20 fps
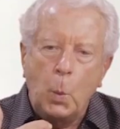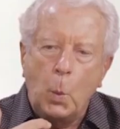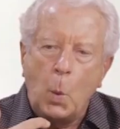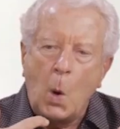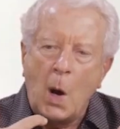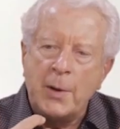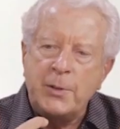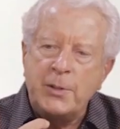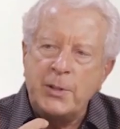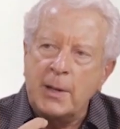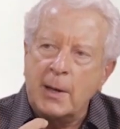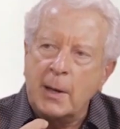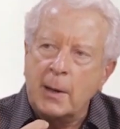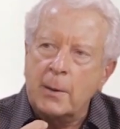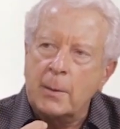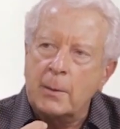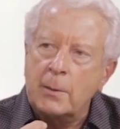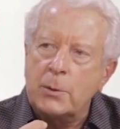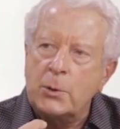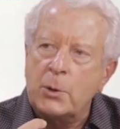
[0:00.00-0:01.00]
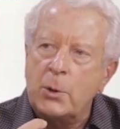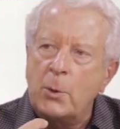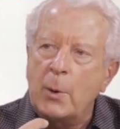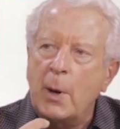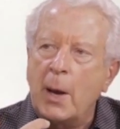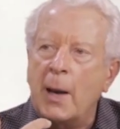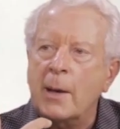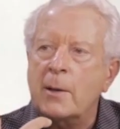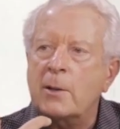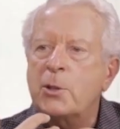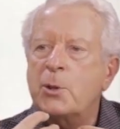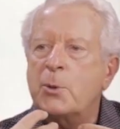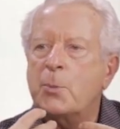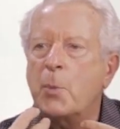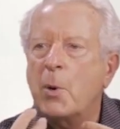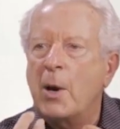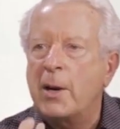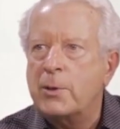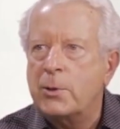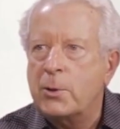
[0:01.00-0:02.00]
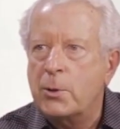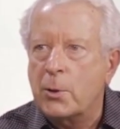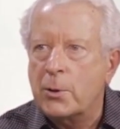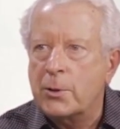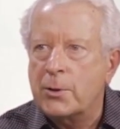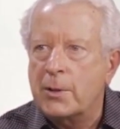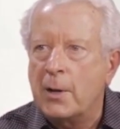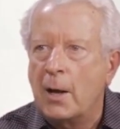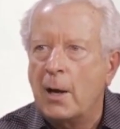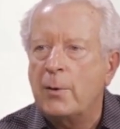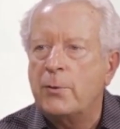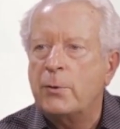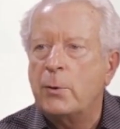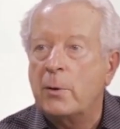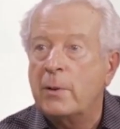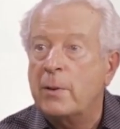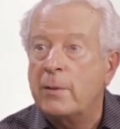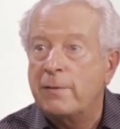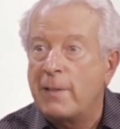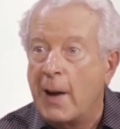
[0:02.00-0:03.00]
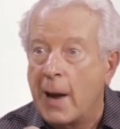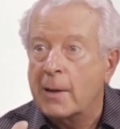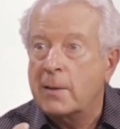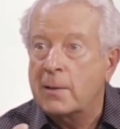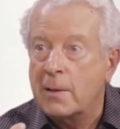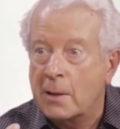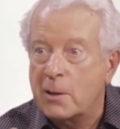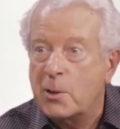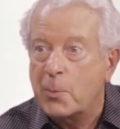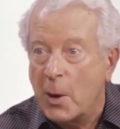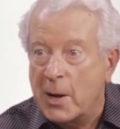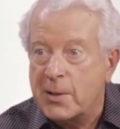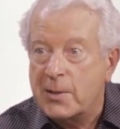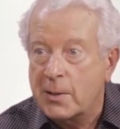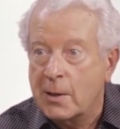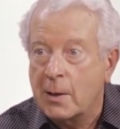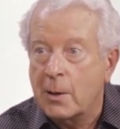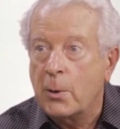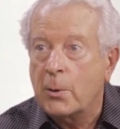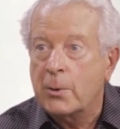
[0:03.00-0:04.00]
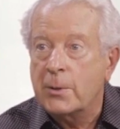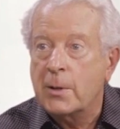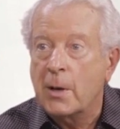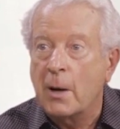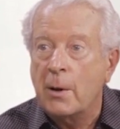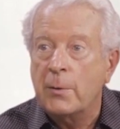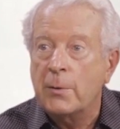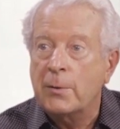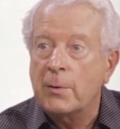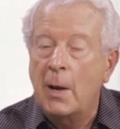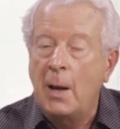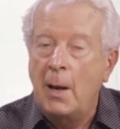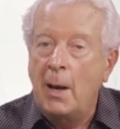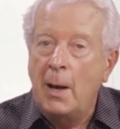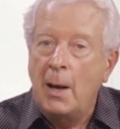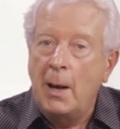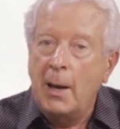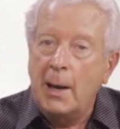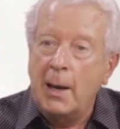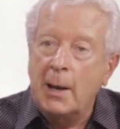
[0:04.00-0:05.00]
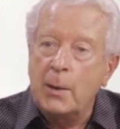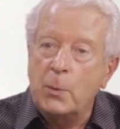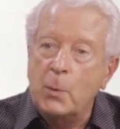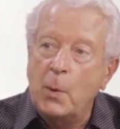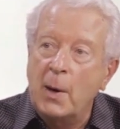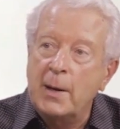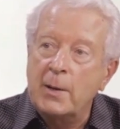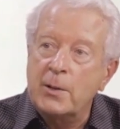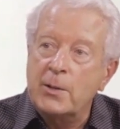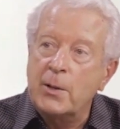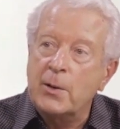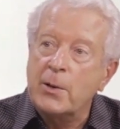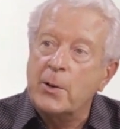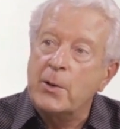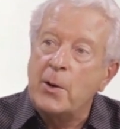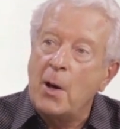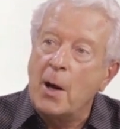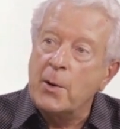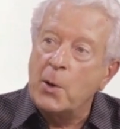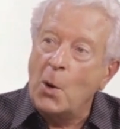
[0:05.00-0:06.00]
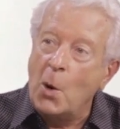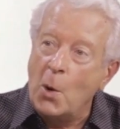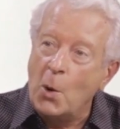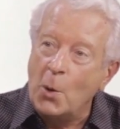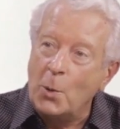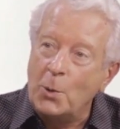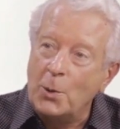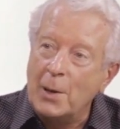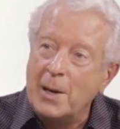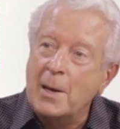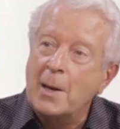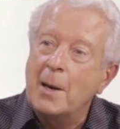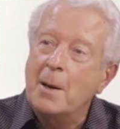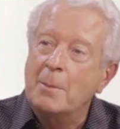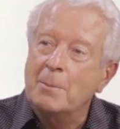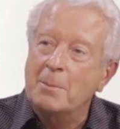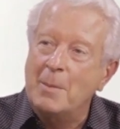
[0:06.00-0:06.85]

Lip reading: wanting to express yourself, or in fact expressing yourself, in ways that are not wholly